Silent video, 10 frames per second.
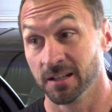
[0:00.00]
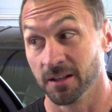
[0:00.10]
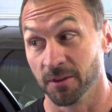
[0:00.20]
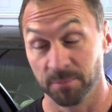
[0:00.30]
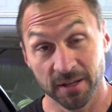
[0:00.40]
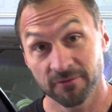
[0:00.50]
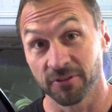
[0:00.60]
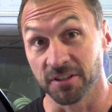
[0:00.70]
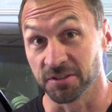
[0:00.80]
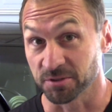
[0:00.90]
The paint
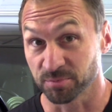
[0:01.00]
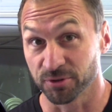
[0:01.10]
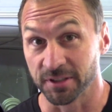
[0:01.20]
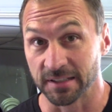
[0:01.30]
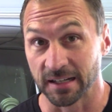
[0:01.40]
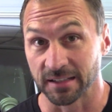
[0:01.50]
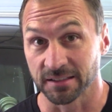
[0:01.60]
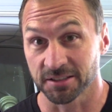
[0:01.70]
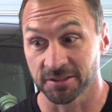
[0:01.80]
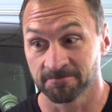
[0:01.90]
finish is pretty
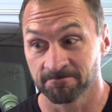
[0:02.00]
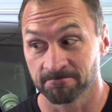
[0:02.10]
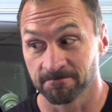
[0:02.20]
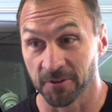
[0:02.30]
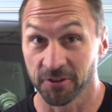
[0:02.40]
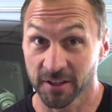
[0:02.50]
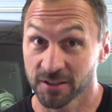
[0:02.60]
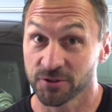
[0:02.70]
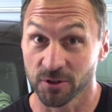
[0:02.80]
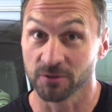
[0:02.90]
nice. The thing
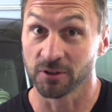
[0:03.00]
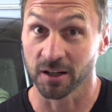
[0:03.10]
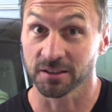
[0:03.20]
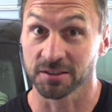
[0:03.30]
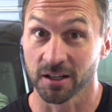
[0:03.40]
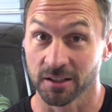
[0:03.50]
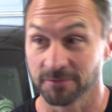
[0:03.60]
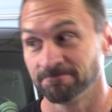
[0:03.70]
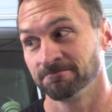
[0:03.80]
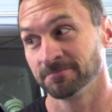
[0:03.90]
drove rock solid.
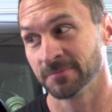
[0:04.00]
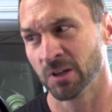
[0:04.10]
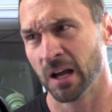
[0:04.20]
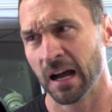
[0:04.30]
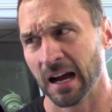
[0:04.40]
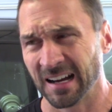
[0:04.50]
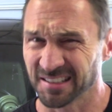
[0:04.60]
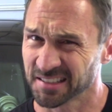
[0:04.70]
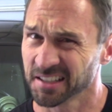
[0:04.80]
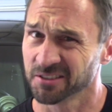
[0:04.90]
I
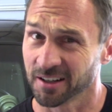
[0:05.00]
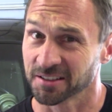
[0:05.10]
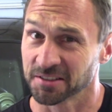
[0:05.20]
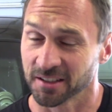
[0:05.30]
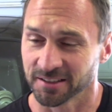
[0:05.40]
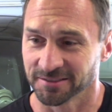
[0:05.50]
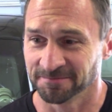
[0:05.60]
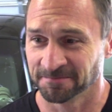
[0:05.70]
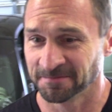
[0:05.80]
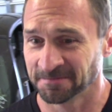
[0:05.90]
say rock solid.
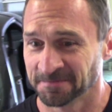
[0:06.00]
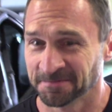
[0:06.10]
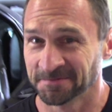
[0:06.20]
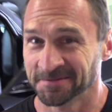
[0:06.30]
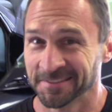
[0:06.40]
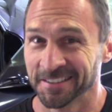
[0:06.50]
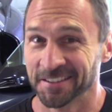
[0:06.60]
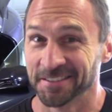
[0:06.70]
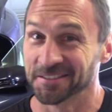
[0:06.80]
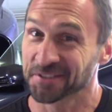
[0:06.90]

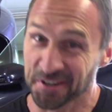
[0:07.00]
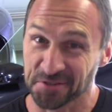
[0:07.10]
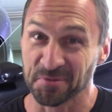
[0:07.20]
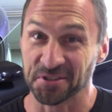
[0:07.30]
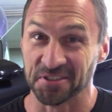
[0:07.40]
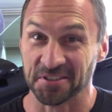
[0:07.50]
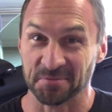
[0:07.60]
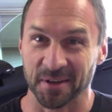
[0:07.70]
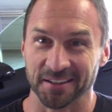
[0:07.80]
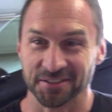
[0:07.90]
The transmission's in
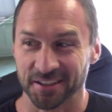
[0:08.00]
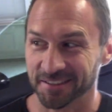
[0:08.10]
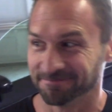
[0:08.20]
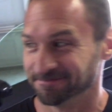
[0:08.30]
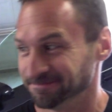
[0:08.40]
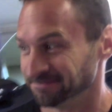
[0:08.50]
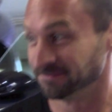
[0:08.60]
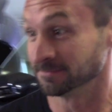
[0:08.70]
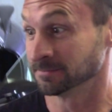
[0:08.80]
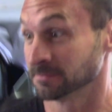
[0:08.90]
bad shape.
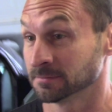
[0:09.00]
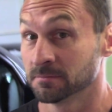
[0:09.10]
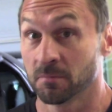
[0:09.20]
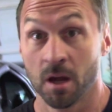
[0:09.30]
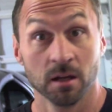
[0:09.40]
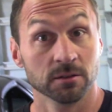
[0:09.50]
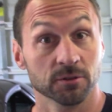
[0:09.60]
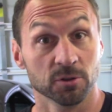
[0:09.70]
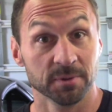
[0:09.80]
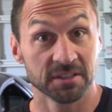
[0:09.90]

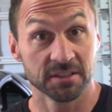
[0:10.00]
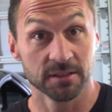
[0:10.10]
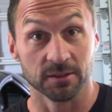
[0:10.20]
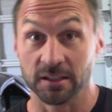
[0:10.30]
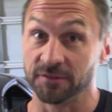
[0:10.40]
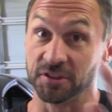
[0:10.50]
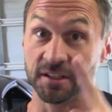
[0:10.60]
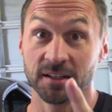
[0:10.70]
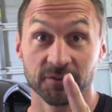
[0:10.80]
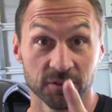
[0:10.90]
No big deal. If you
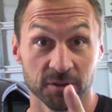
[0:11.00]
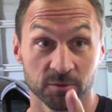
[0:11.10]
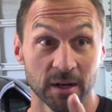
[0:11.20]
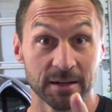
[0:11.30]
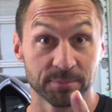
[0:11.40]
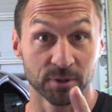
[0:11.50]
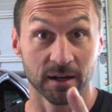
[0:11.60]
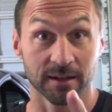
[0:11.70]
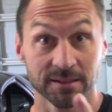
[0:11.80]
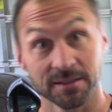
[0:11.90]
get it for the right
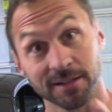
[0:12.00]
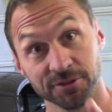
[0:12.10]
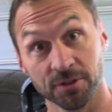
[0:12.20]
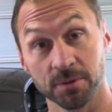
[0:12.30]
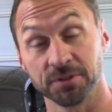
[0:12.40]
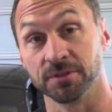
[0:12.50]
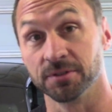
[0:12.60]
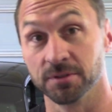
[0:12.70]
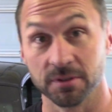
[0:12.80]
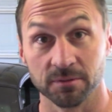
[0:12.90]
price and you know what you're
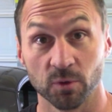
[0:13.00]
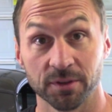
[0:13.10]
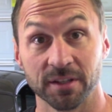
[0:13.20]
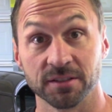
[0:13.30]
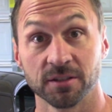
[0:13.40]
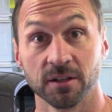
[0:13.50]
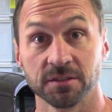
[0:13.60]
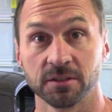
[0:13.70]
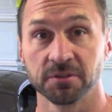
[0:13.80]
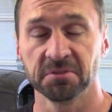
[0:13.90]
doing and what things cost
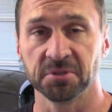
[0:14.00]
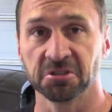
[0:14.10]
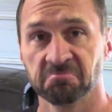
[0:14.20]
to rebuild,